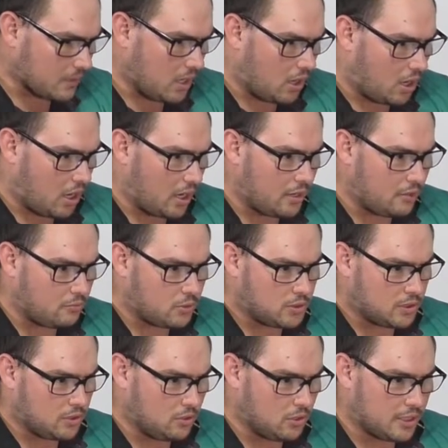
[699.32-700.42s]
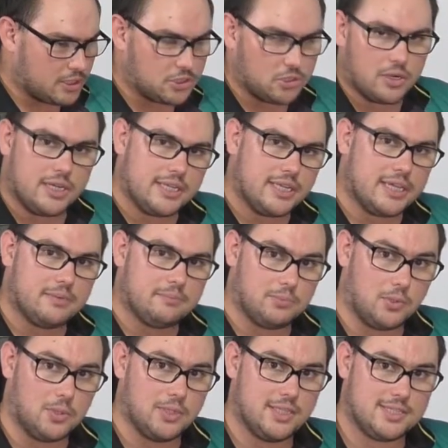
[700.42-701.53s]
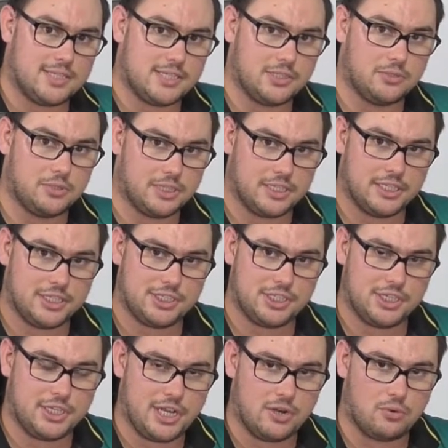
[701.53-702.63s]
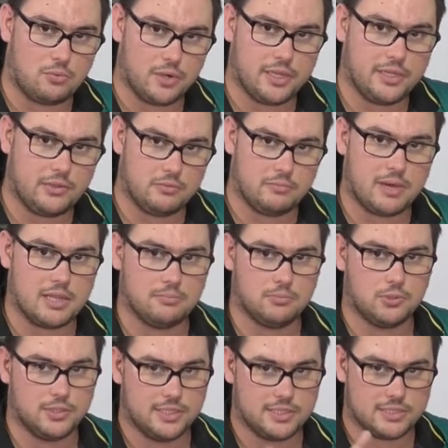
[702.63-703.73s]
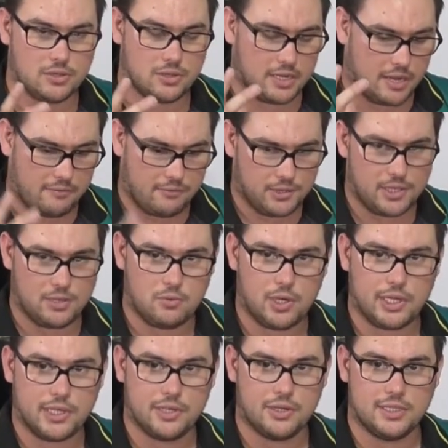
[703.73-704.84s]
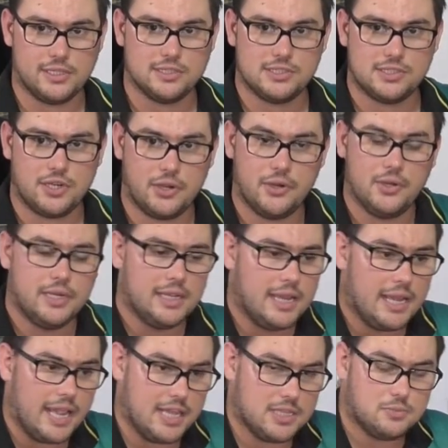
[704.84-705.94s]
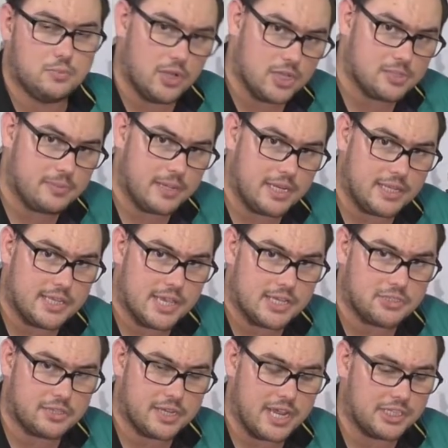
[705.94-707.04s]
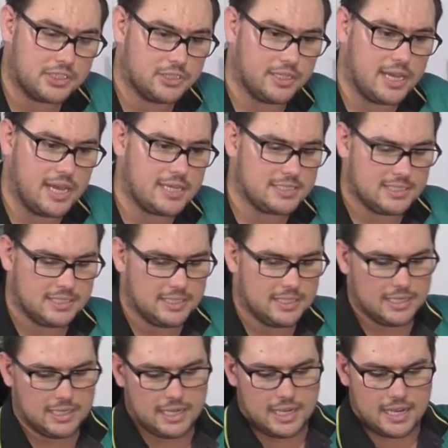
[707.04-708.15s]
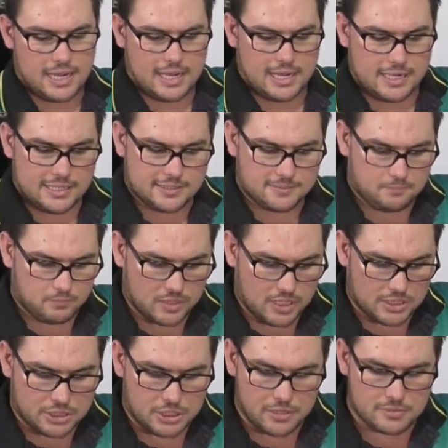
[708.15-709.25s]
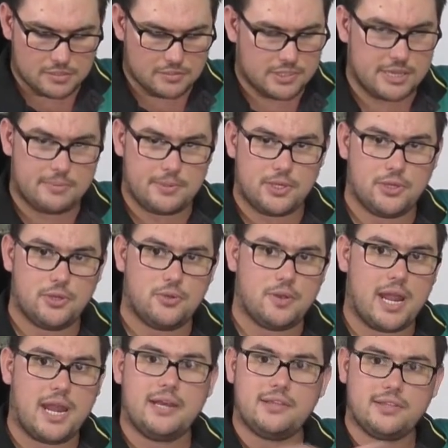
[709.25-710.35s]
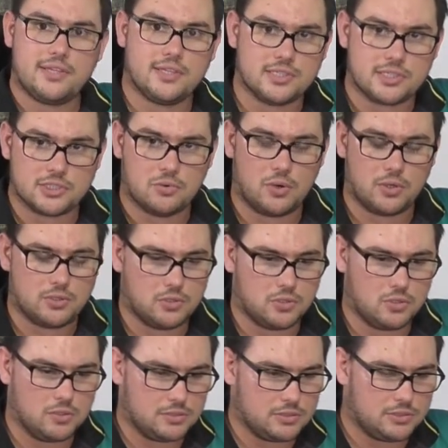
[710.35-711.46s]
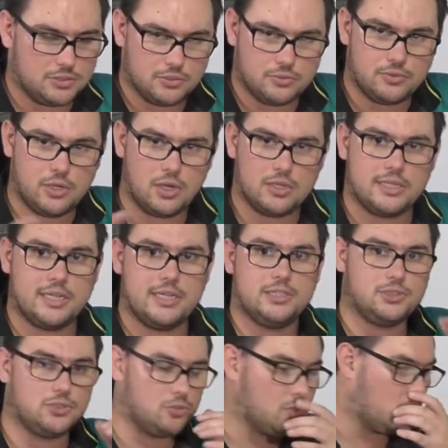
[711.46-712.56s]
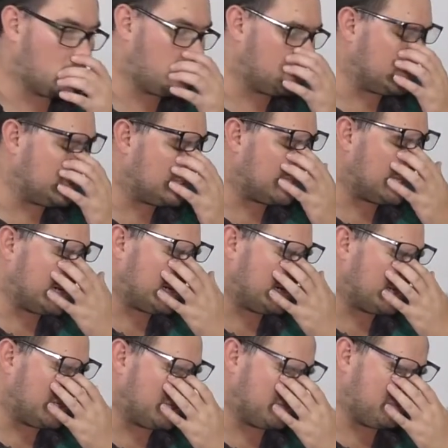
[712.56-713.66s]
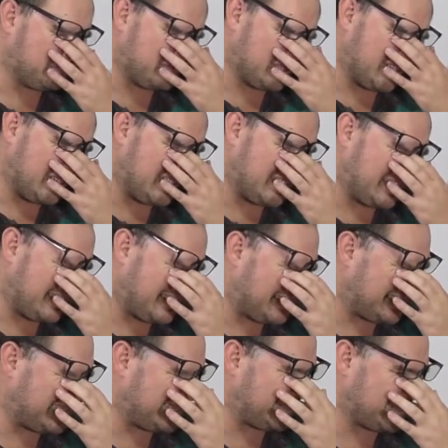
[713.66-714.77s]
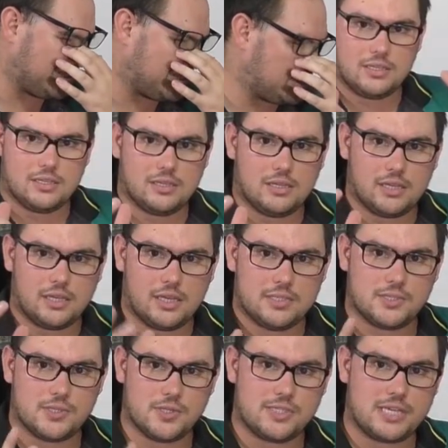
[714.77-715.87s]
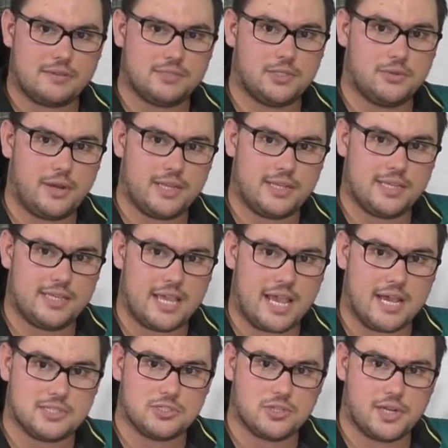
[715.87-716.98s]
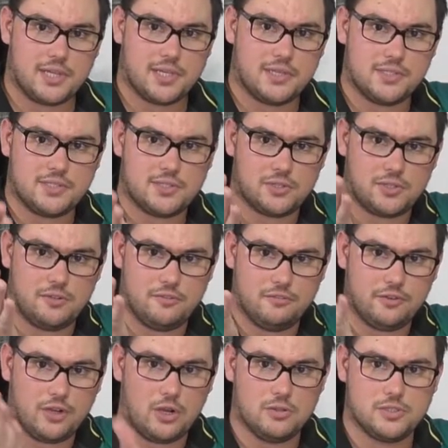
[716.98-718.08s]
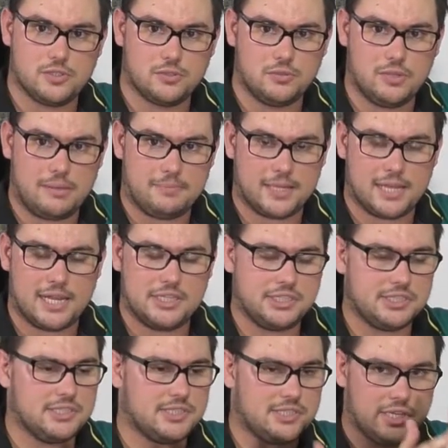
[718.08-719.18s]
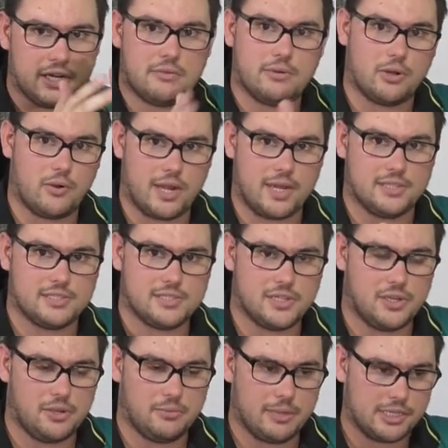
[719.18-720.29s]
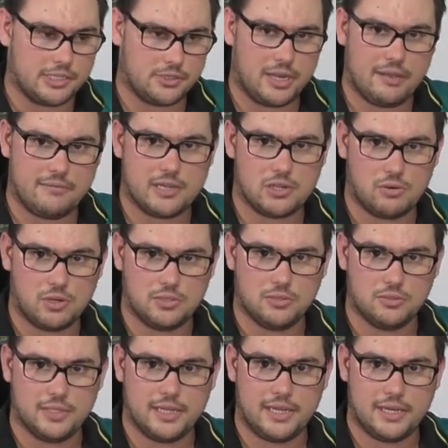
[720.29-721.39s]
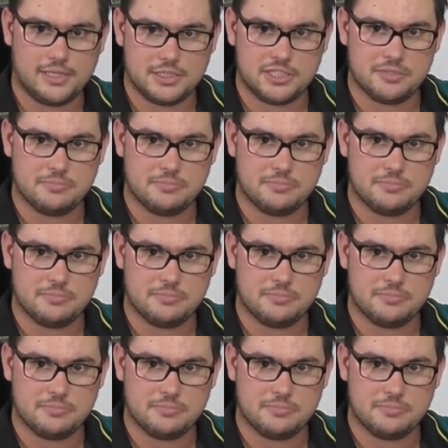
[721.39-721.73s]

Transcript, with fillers: I would look at trying to get a board that's in good condition. You need a really good motherboard that's got everything working on it. So it's worth spending the extra cash on that. Uh, in terms of CPU, anything that's a quad core, do not get a dual core. Um, it's just, as soon as you have to do anything outside of those sort of old school applications, you're gonna regret it. So make sure you have that quad core there. It just